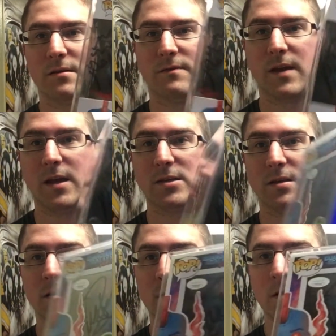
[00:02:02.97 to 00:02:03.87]

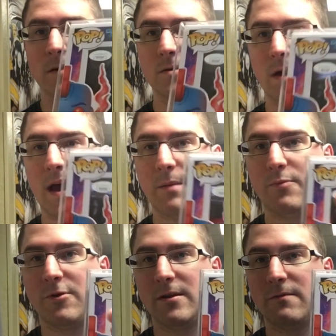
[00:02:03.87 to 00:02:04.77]
certification. So I had him
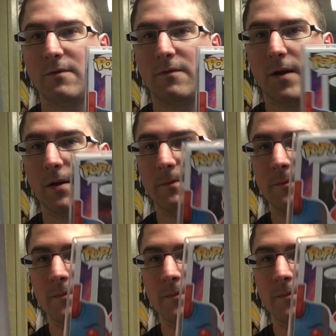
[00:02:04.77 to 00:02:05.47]
put it in front.